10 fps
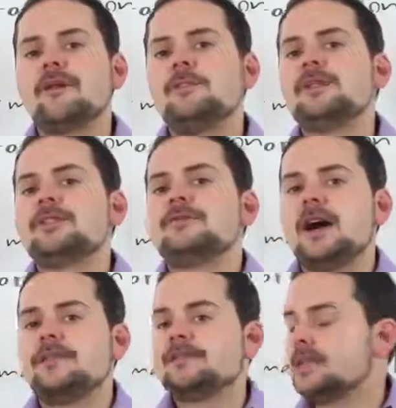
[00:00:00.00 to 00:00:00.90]
From
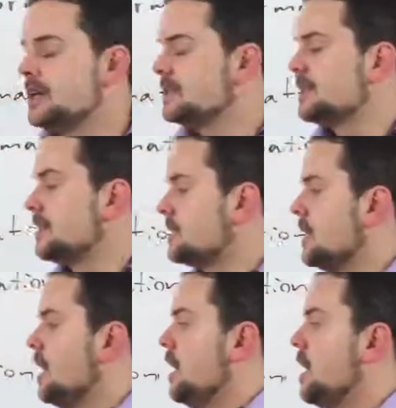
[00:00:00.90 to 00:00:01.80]
these five
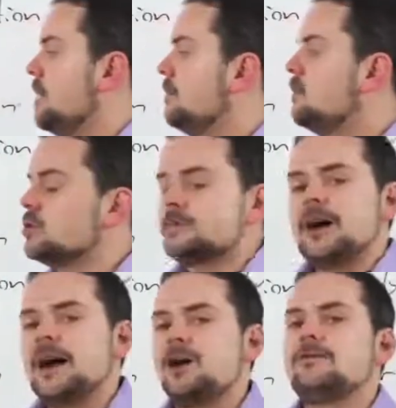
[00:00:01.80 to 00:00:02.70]
senses, our
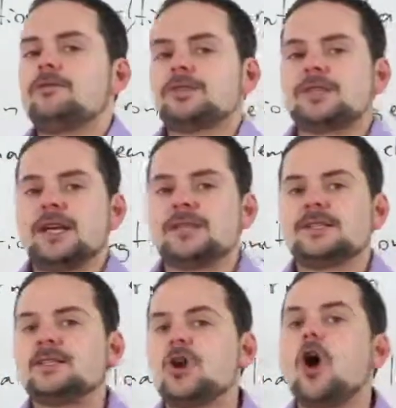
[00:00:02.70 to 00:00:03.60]
most powerful
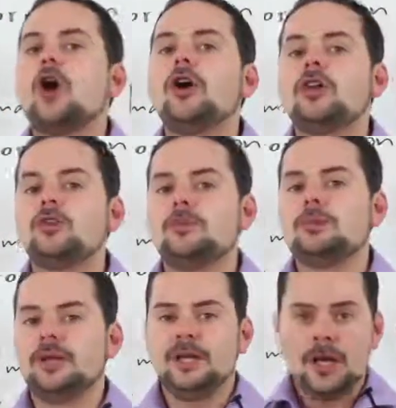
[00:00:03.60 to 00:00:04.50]
sense is
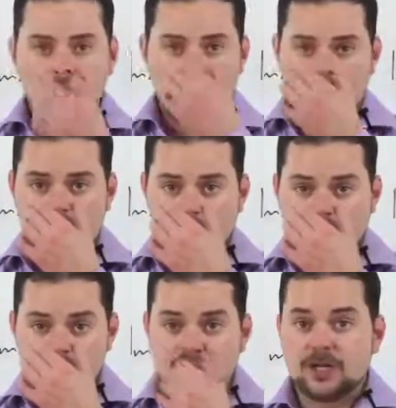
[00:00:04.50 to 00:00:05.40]
arguably
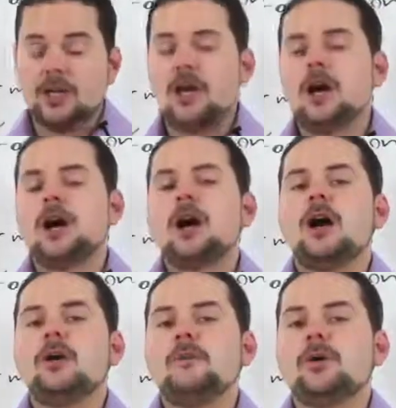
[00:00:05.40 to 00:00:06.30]
our vision.
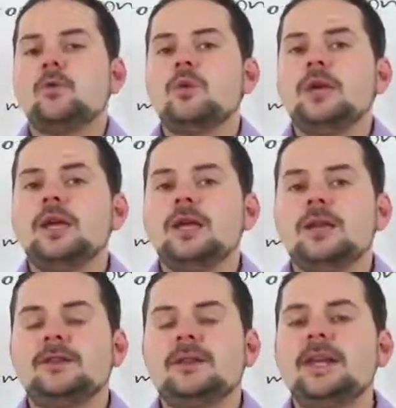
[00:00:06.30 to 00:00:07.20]

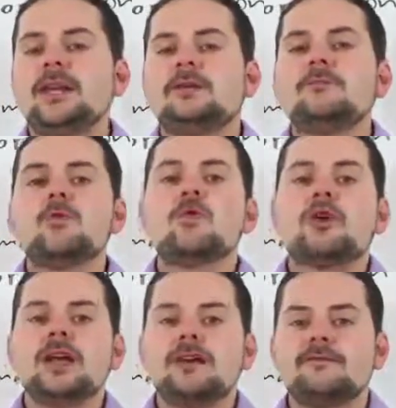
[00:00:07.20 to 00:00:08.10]
We take in
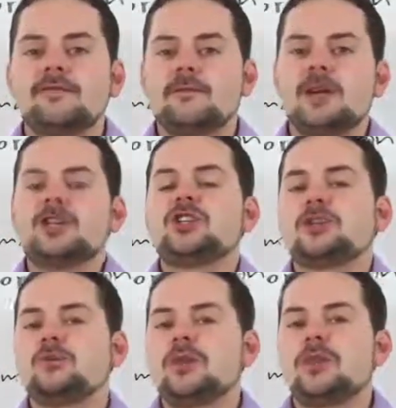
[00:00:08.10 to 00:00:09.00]
more
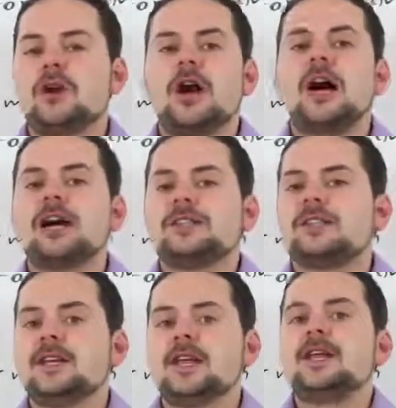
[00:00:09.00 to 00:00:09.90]
information with our
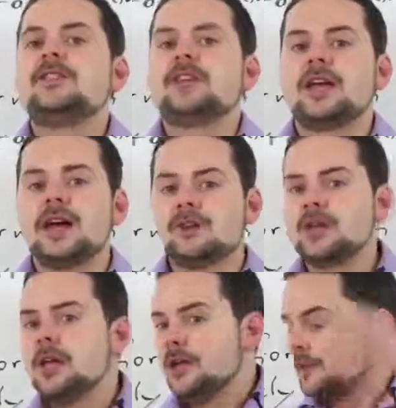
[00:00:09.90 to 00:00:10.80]
eyes than anything
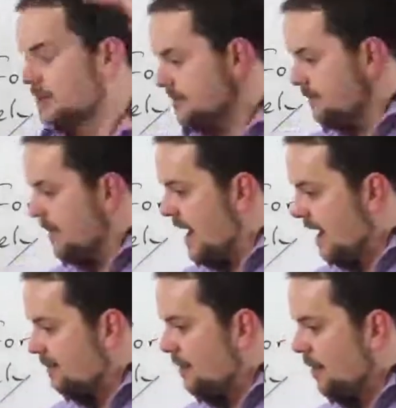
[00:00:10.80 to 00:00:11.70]
else. This
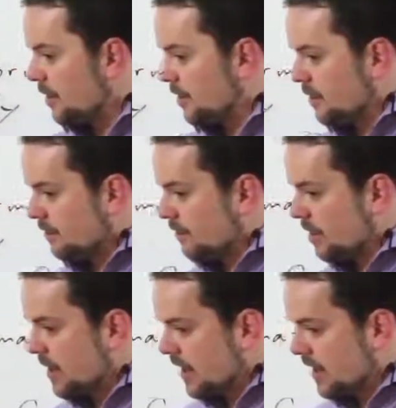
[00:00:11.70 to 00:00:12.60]
back part
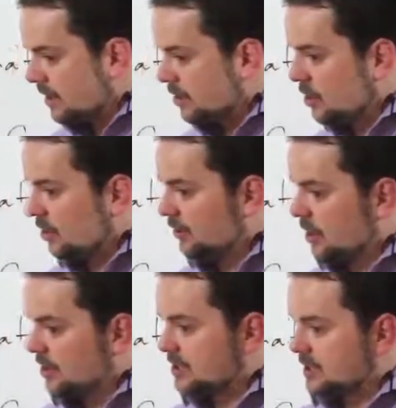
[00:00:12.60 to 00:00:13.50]
of our head,
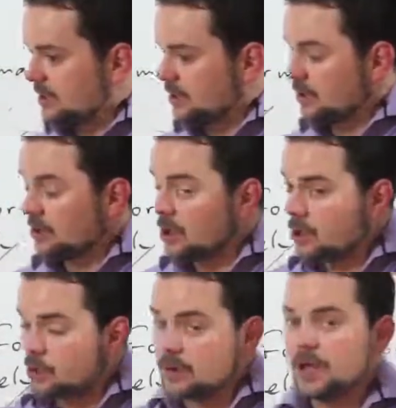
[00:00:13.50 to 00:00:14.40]
called the
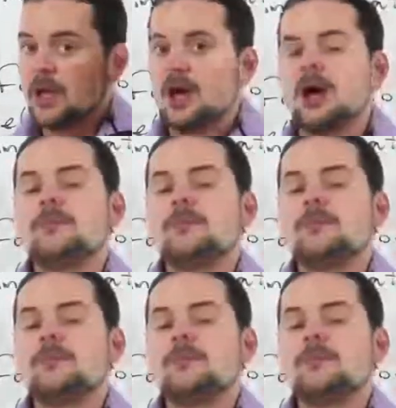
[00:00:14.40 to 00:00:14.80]
occipital lobe,